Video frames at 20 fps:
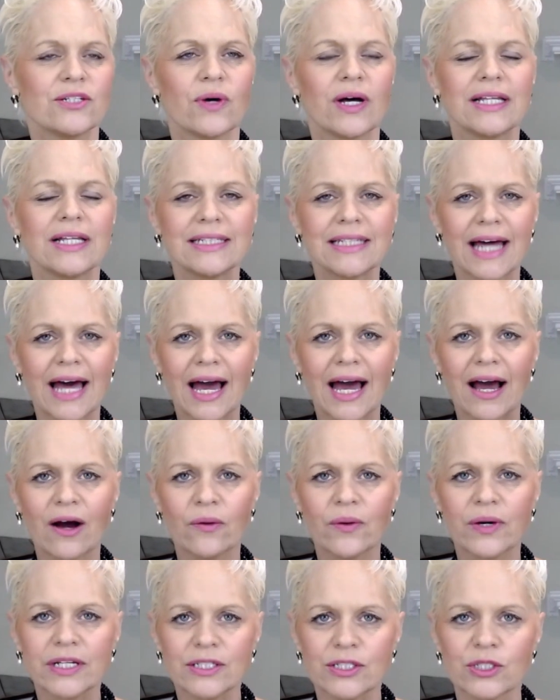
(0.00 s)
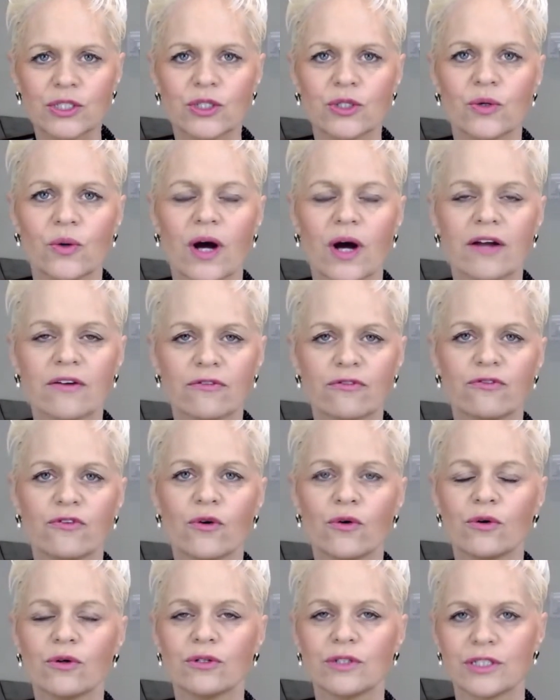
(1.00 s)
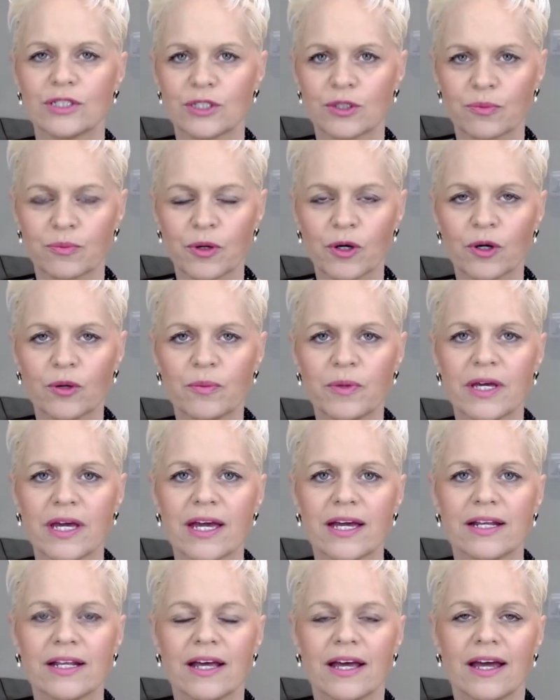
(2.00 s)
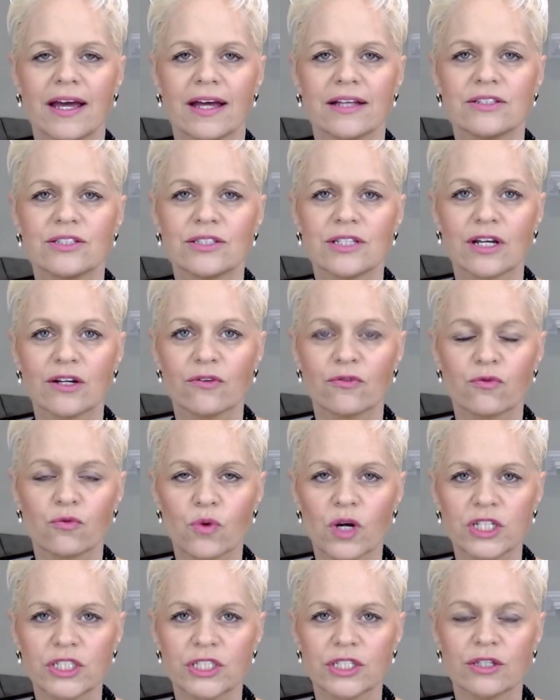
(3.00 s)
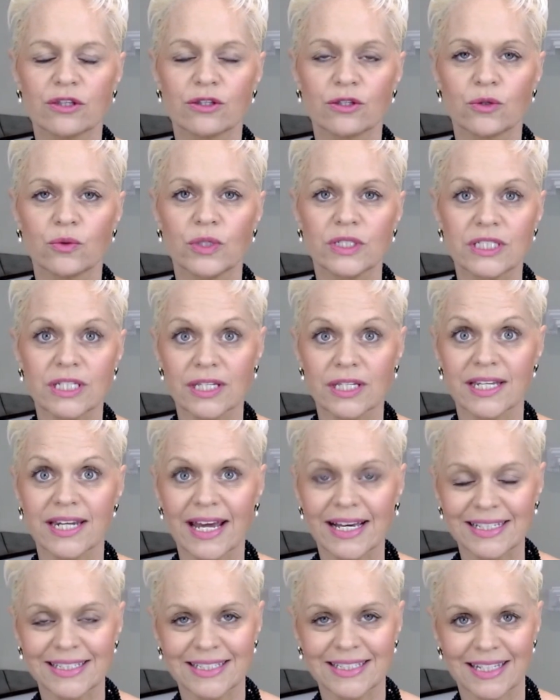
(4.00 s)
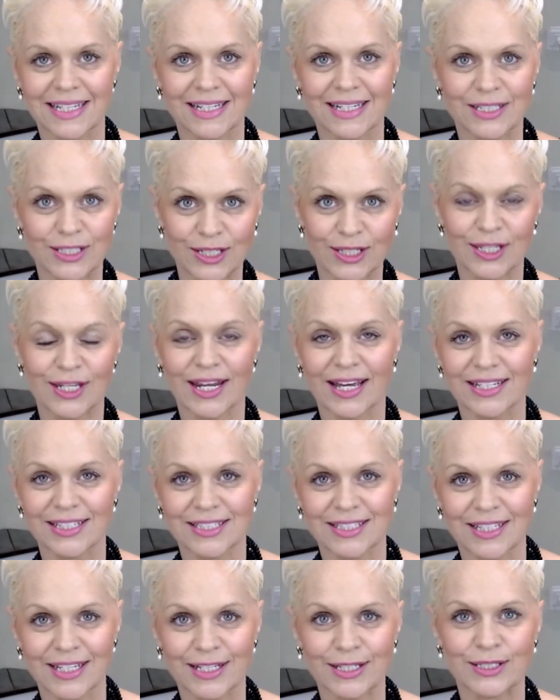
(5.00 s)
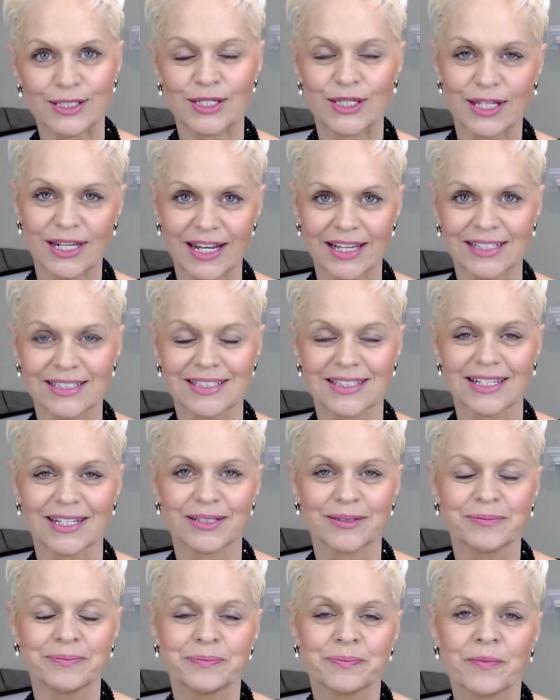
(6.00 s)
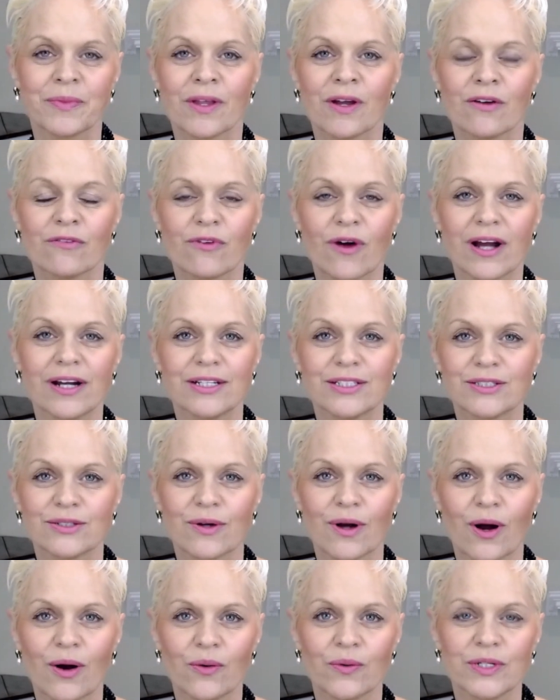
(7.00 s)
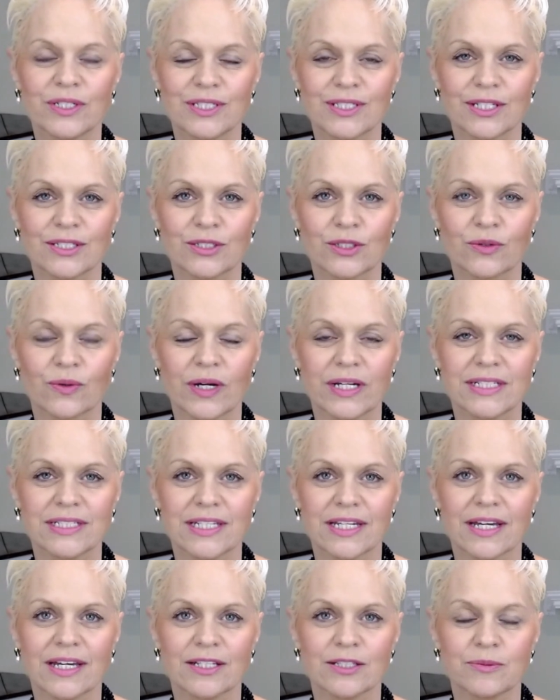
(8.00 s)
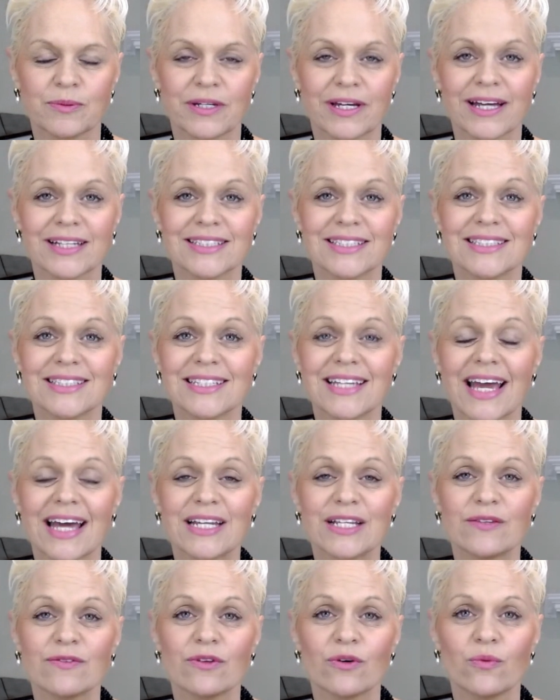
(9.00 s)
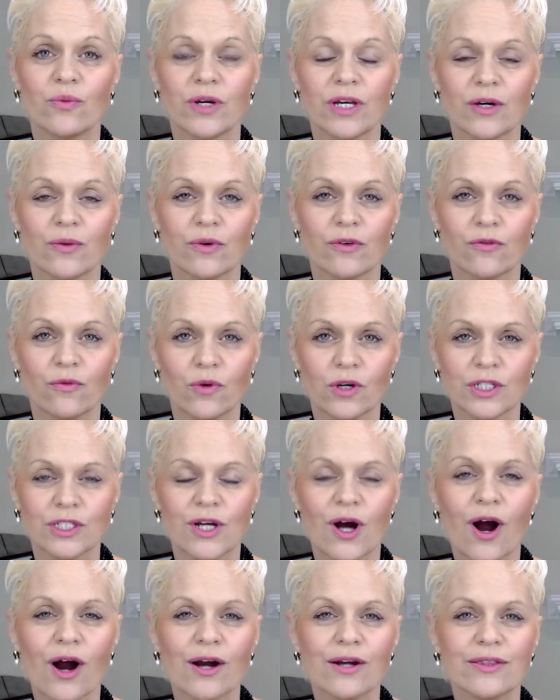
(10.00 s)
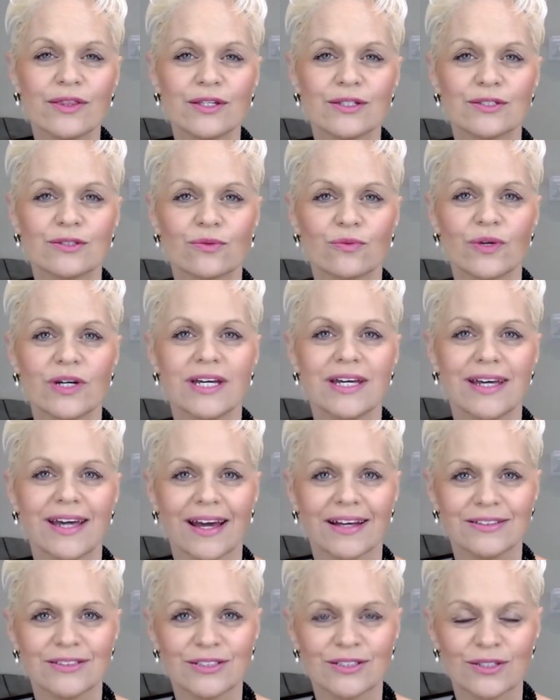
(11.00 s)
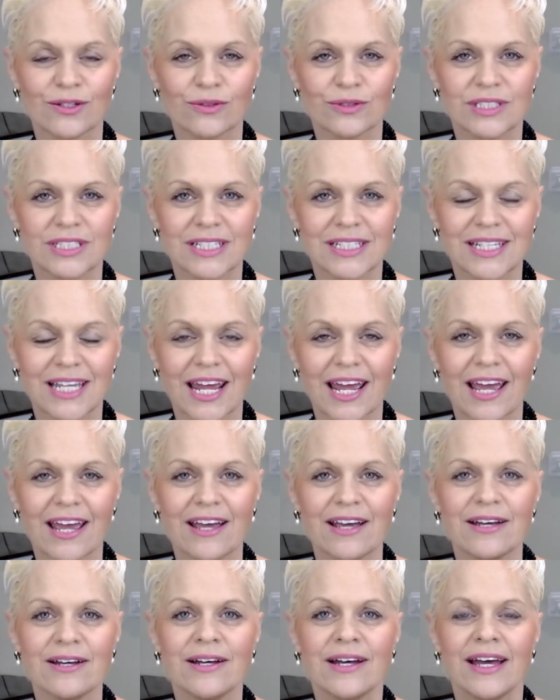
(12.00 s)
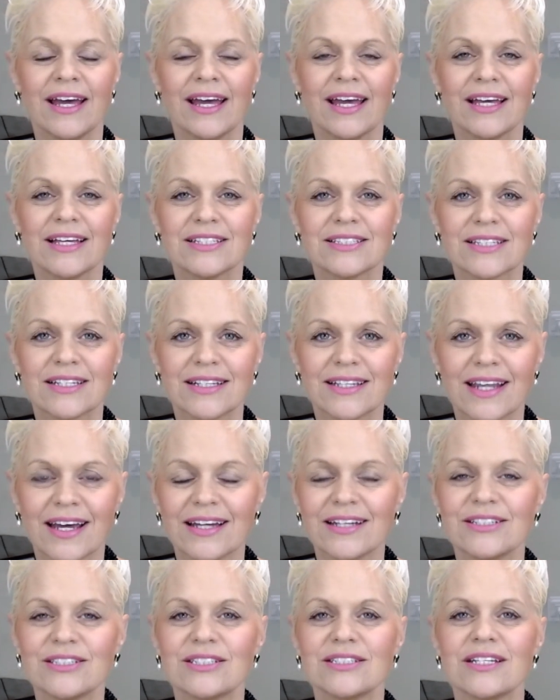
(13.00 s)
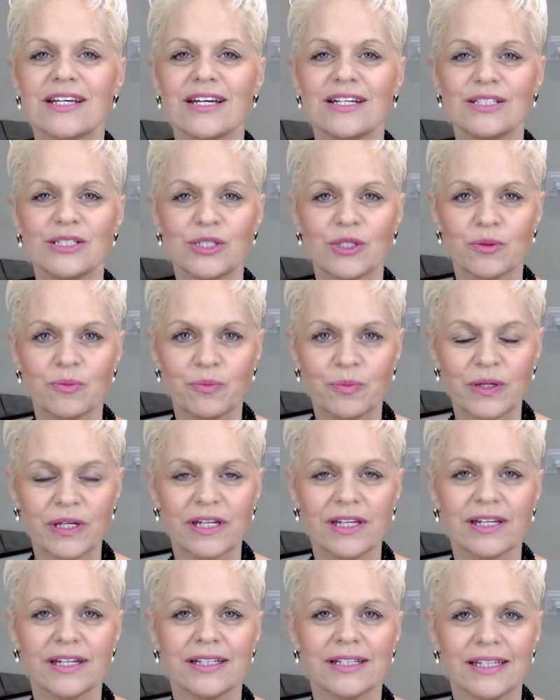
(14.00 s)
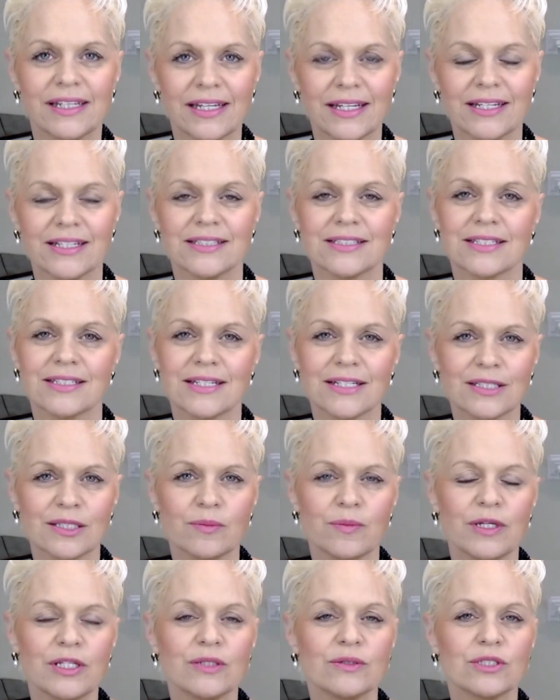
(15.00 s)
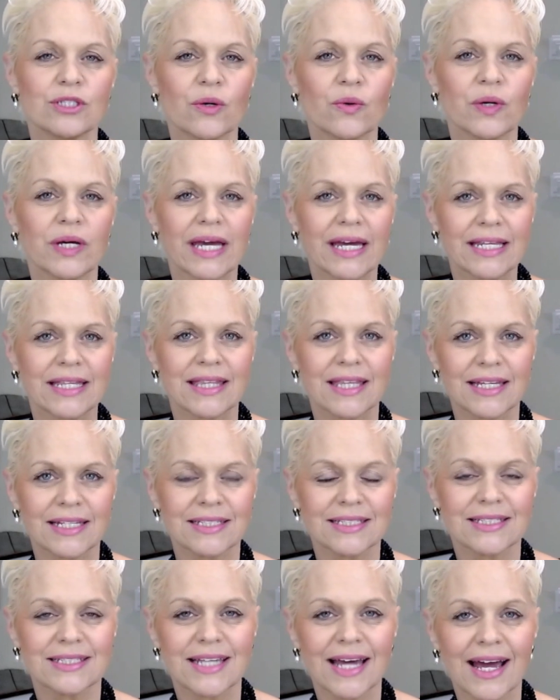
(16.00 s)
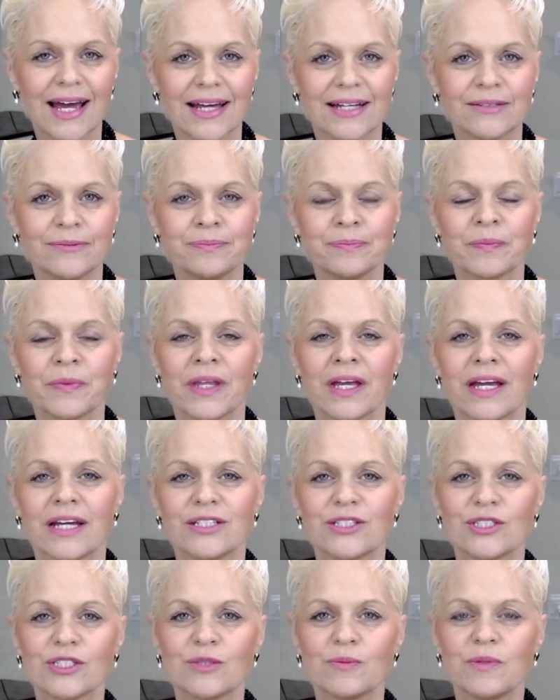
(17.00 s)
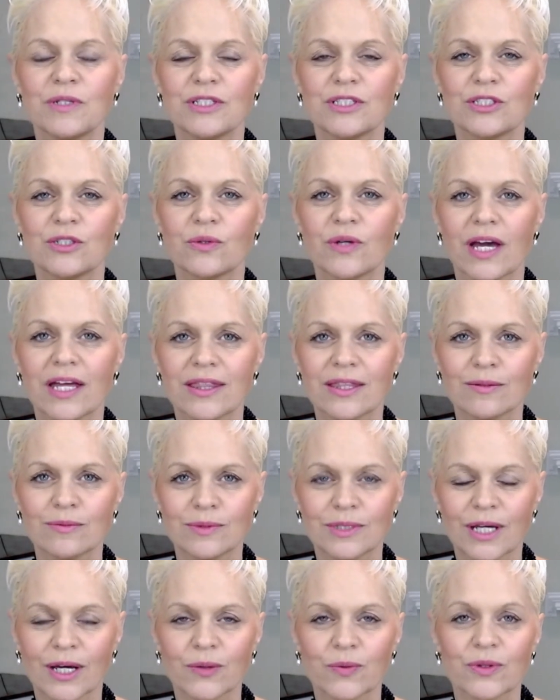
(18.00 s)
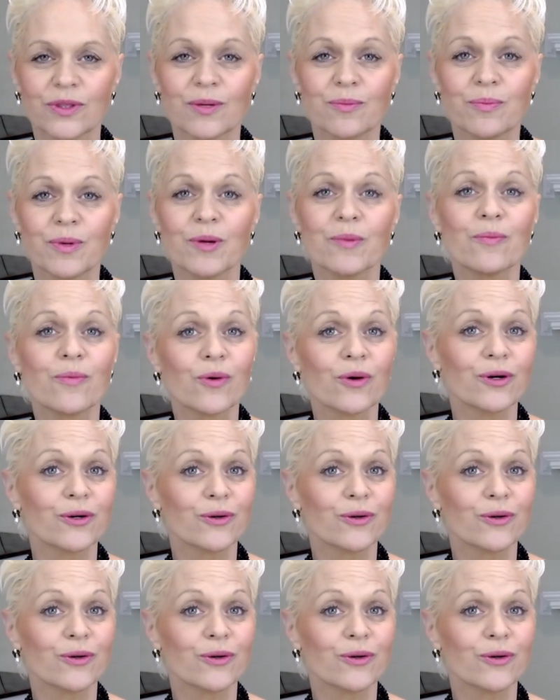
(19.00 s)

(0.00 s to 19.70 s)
allow it to unfold and to permeate instead of rushing through it to the next thing and to the next thing and to the next thing? Fridays are always such great days because it's the end of the week. We worked hard this week, and so today is a nice day to be in ease. It doesn't mean you don't get things done. It just means you get them done with a bit more